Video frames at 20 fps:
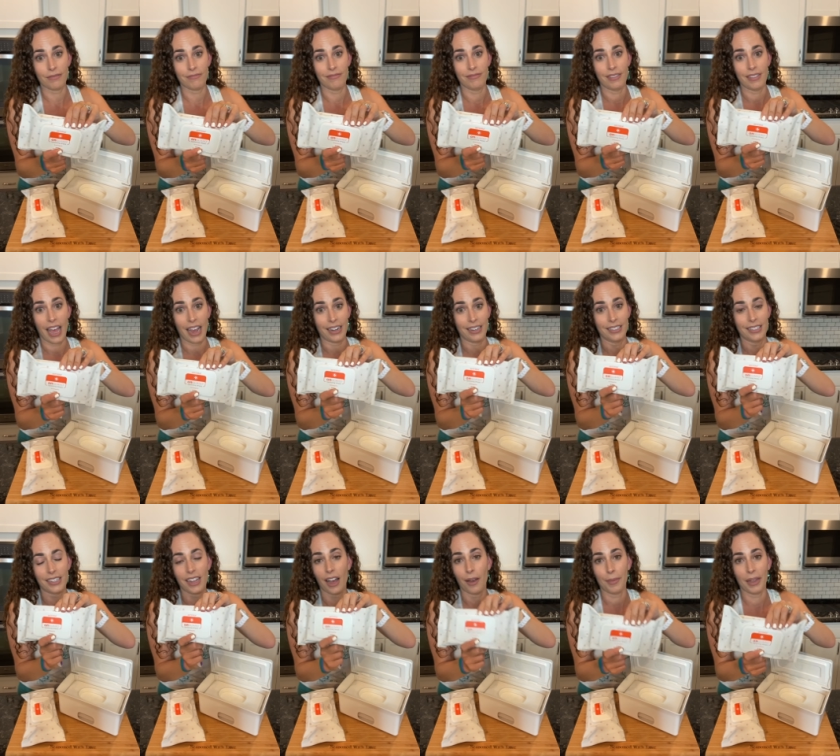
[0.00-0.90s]
that is
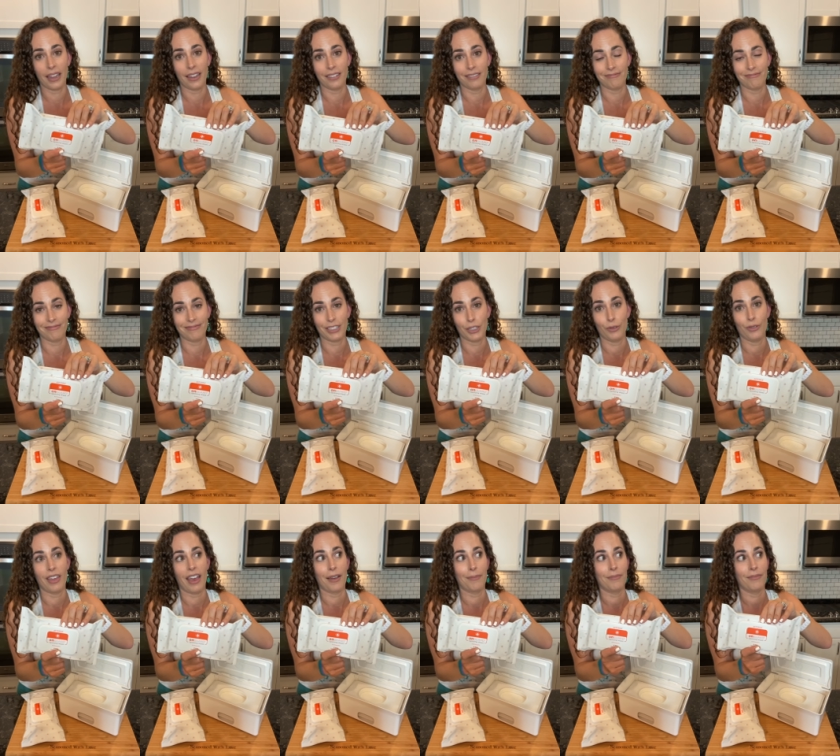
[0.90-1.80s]
coming to
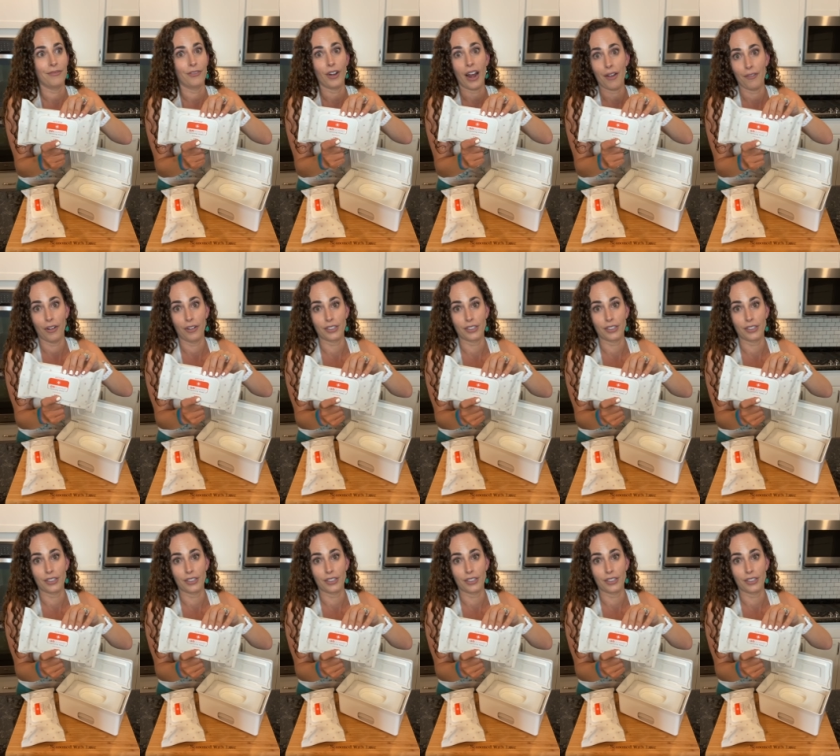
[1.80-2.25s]
them forever.